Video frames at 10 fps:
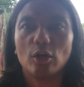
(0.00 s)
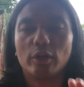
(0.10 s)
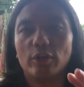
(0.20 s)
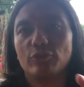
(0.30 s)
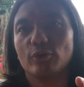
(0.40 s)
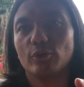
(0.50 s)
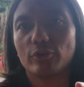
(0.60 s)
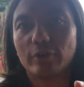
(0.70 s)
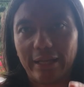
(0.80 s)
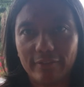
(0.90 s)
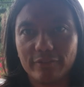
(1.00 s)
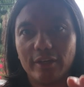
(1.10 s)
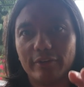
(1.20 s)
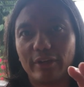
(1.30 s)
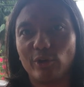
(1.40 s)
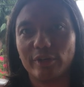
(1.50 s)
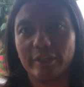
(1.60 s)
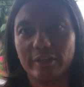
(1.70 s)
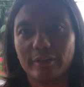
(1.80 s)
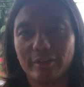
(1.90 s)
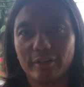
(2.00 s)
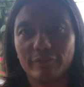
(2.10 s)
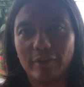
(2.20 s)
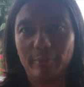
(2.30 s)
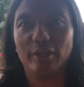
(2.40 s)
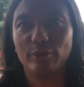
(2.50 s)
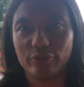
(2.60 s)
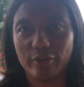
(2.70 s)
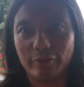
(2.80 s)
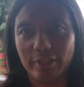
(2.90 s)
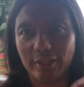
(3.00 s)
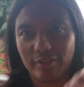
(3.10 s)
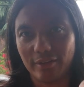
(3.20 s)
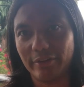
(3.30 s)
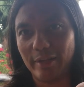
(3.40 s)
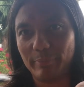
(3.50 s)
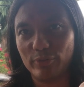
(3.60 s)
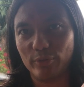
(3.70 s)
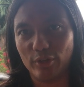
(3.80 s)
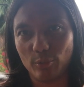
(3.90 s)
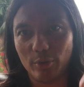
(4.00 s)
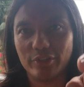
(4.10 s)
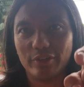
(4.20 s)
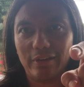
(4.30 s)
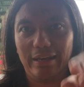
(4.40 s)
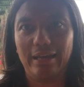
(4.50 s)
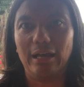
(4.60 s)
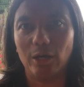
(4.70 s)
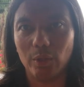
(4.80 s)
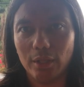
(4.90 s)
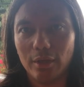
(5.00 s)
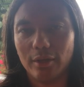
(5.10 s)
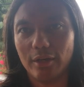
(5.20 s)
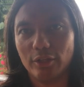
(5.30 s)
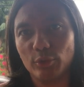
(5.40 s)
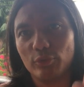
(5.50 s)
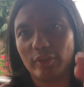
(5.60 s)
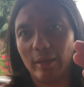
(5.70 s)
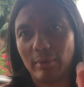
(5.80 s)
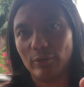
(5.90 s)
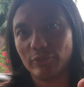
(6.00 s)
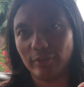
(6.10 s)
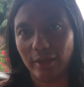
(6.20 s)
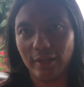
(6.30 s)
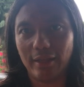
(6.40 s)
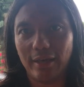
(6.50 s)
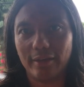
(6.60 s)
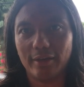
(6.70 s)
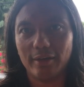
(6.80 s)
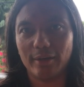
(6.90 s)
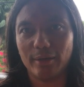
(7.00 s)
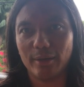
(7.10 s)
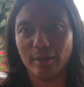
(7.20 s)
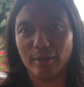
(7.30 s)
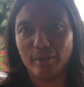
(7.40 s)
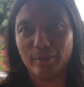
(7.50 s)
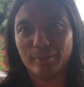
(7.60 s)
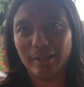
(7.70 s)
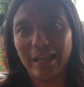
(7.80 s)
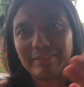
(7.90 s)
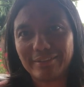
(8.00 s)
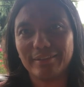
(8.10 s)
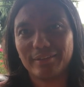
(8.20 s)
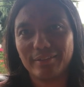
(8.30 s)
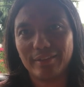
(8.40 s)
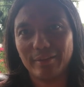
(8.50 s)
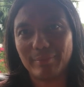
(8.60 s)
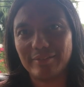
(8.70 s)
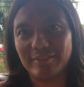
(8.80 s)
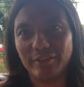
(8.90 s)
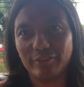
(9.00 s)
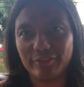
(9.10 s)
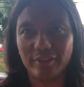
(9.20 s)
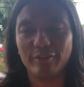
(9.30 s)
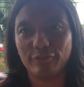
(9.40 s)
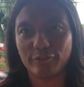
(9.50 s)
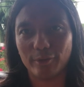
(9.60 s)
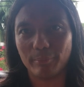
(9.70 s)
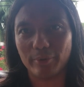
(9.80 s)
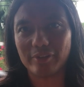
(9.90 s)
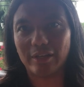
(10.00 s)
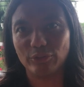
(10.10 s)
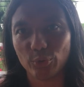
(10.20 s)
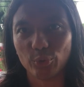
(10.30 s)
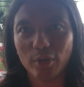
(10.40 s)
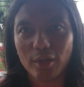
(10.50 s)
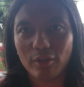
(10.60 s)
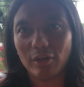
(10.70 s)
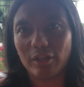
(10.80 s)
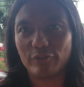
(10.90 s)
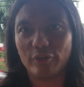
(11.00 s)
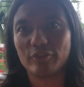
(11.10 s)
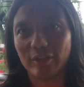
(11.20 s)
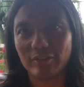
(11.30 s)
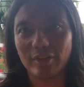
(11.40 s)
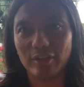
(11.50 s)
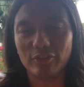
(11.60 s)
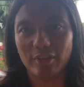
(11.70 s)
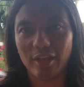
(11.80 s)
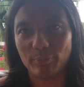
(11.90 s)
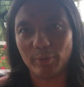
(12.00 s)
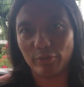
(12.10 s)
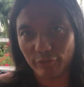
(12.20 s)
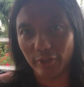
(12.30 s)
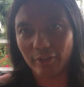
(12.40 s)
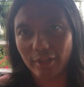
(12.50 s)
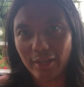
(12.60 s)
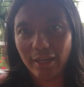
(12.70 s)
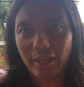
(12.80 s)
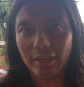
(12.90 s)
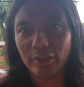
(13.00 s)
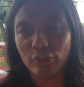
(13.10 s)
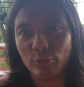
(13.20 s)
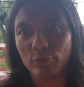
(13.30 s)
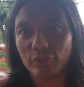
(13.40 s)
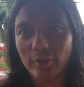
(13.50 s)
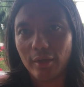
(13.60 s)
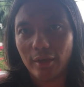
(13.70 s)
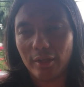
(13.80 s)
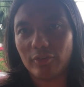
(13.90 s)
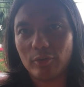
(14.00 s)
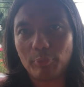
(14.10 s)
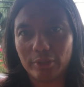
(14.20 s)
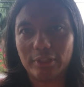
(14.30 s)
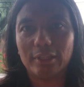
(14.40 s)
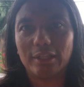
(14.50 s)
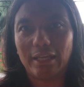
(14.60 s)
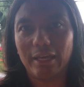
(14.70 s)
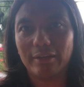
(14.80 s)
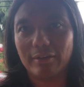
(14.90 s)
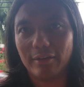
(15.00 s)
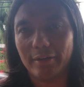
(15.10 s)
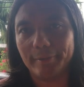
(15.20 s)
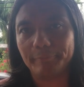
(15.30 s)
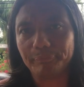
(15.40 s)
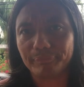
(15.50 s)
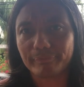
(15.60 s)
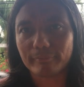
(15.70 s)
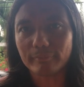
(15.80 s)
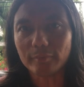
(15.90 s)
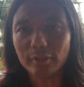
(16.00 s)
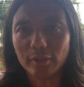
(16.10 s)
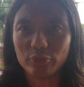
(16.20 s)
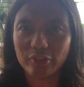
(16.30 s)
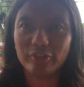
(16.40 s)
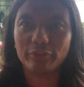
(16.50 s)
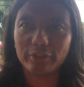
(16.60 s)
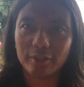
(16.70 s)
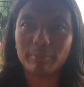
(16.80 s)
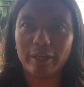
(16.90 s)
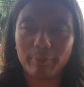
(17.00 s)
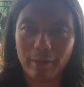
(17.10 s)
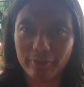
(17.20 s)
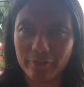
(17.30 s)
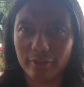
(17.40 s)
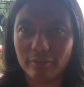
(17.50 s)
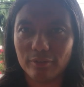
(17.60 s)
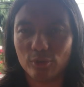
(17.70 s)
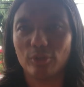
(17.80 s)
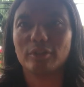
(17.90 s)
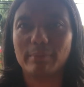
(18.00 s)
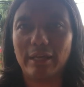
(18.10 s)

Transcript: Okay, so right after I recorded Fat Bidin Knows Everything, the current episode that you're watching right now, news came out saying that the letter that Maszlee received from Bersatu calling for his resignation has been revealed. And in the news, it is reported that it was actually written by the Prime Minister, Tun Dr.